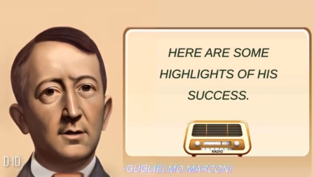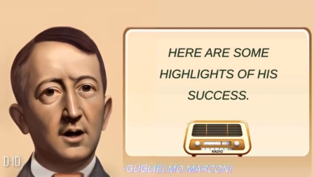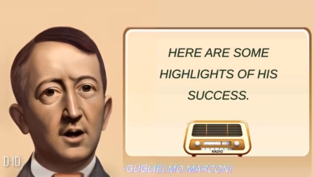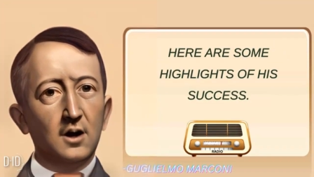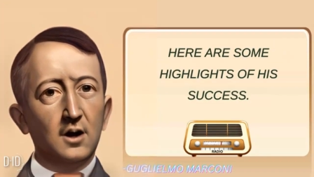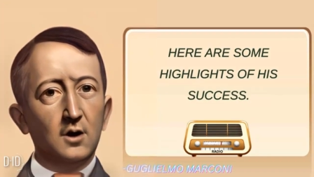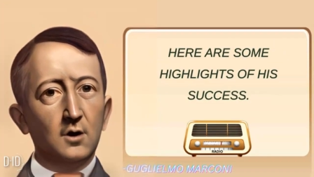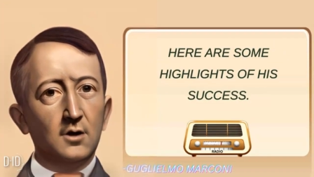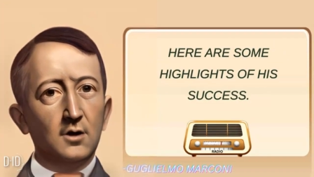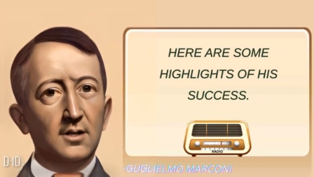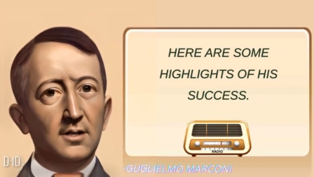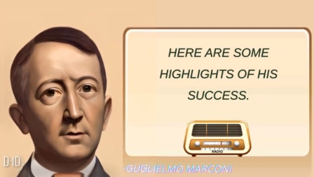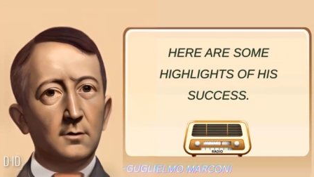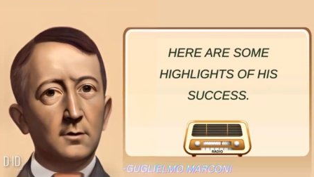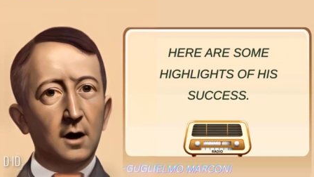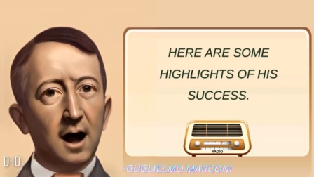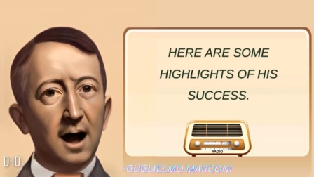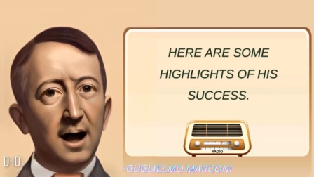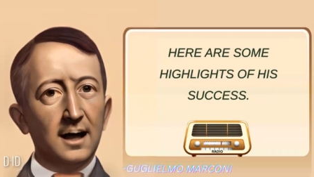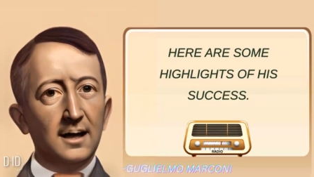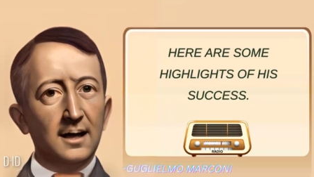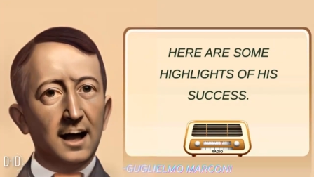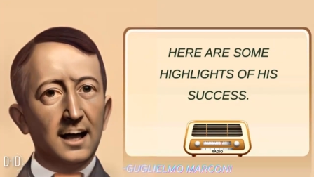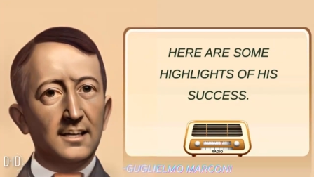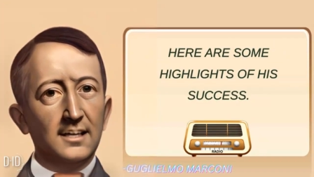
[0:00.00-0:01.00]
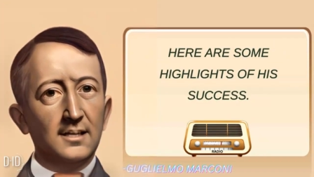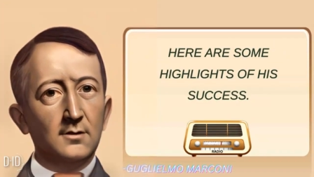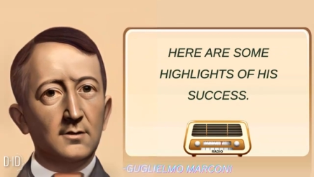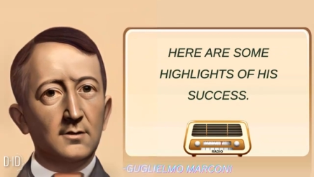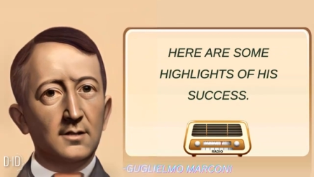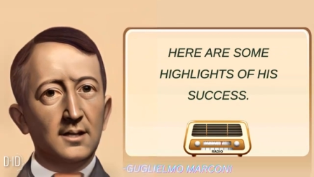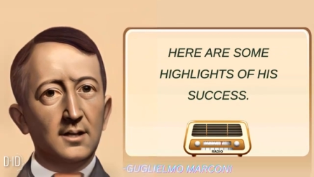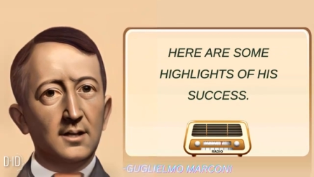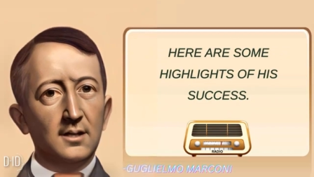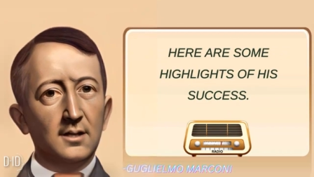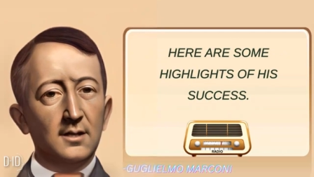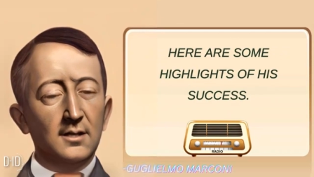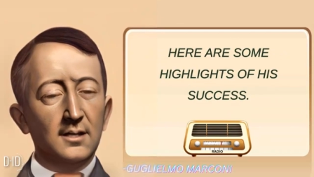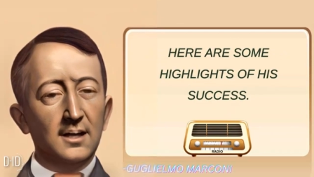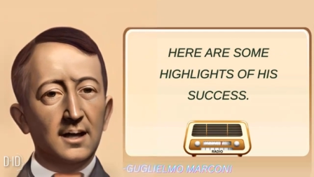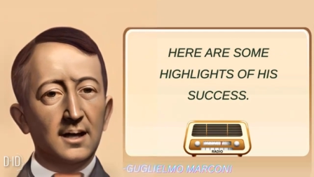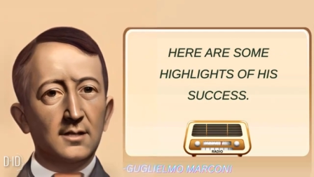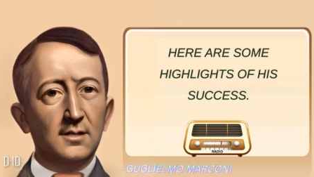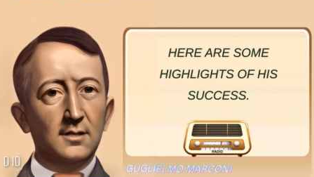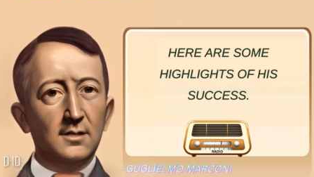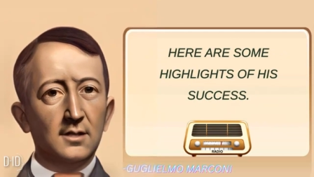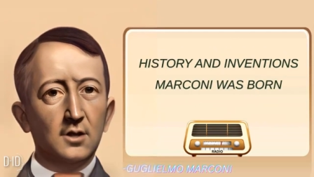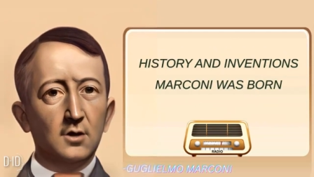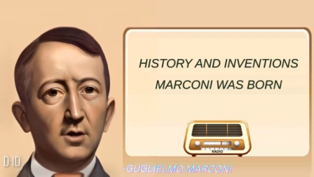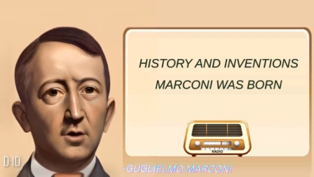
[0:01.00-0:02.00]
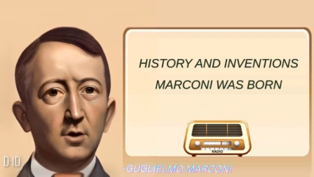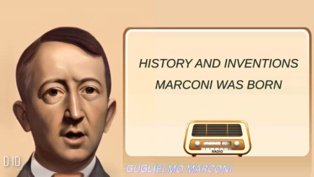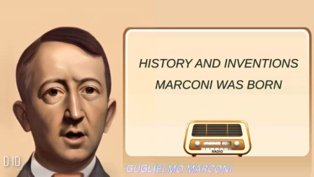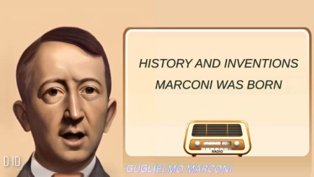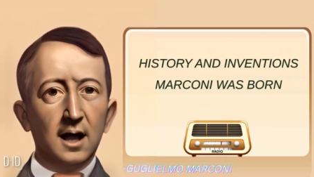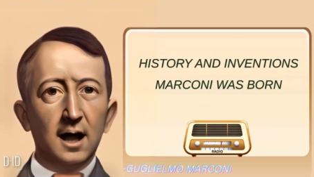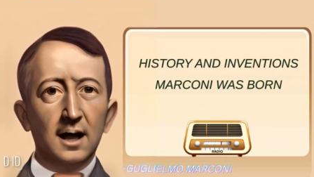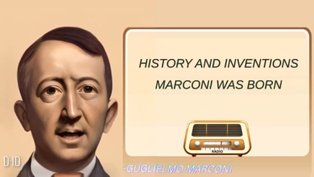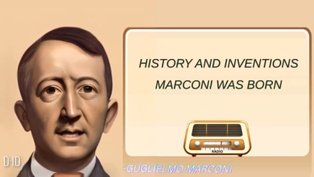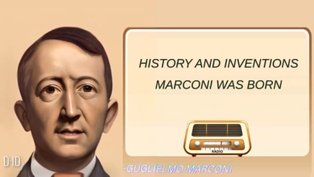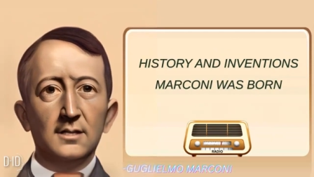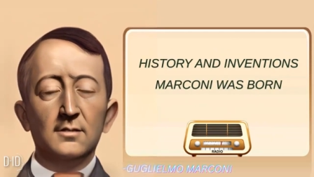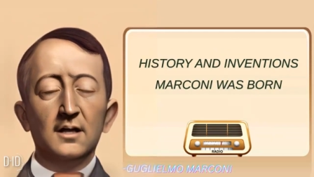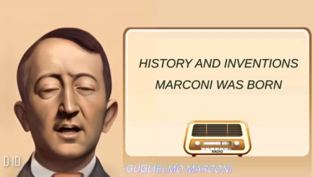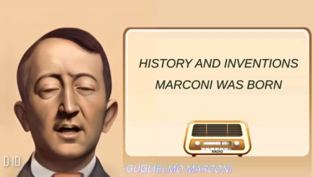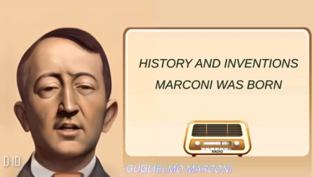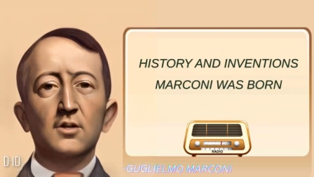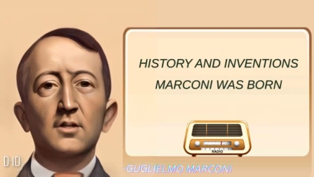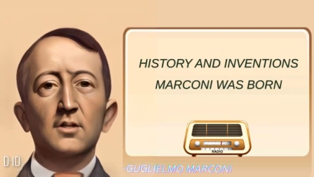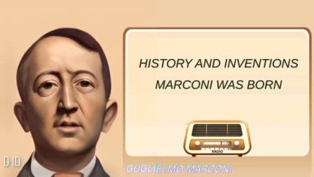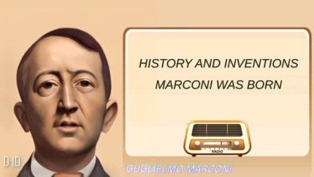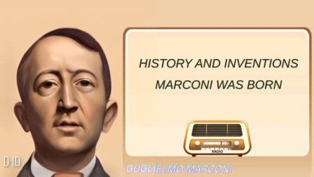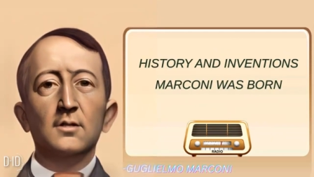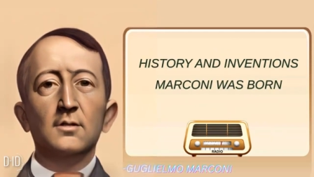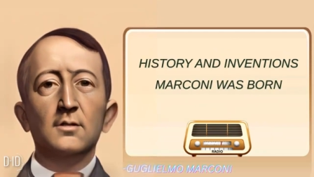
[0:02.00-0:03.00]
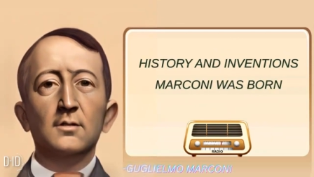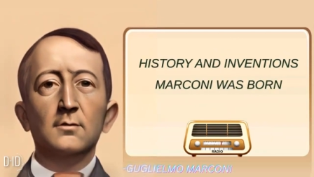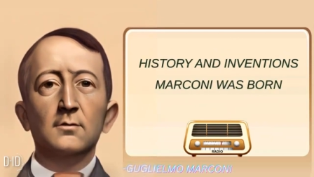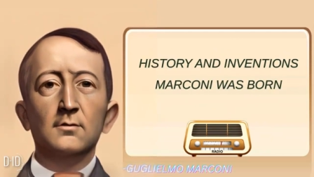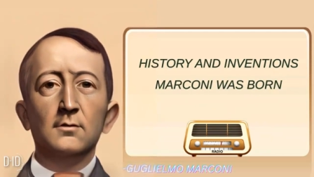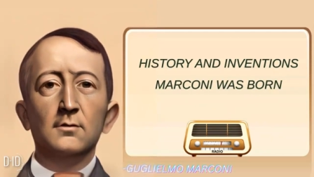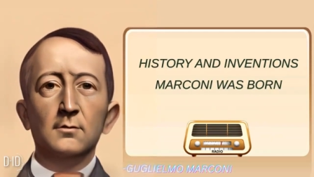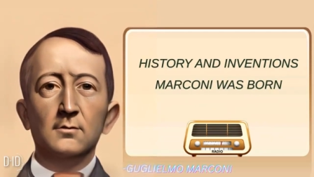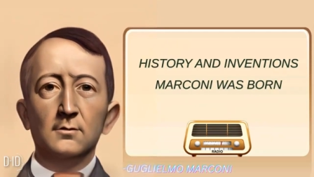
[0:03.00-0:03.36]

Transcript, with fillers: Here are some highlights of his success history and inventions.